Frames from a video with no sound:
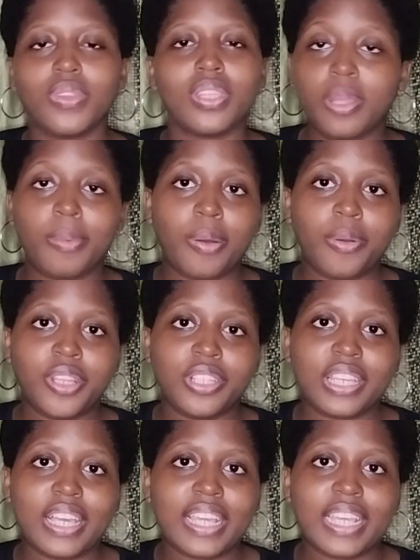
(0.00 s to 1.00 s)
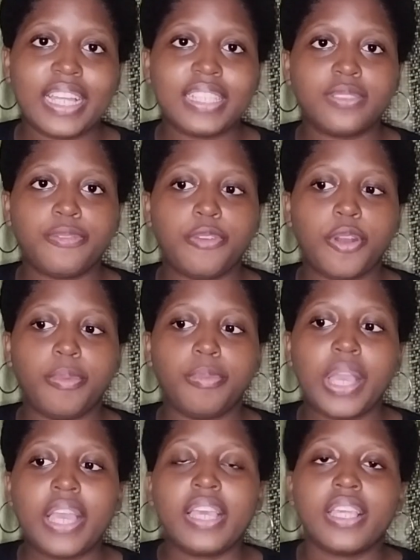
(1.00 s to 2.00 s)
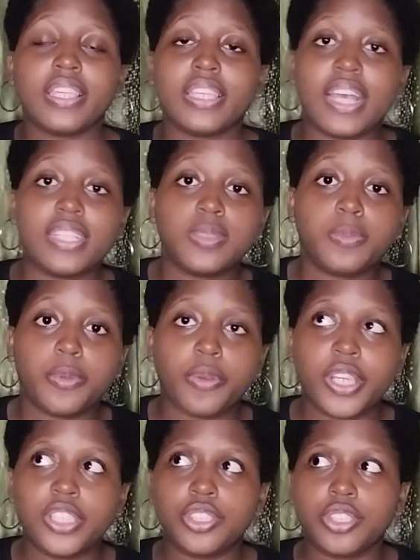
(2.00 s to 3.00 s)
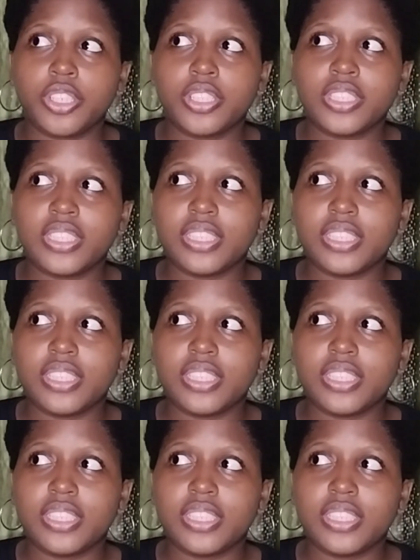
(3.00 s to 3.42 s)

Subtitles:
So number one, you can get from Yarnspiration.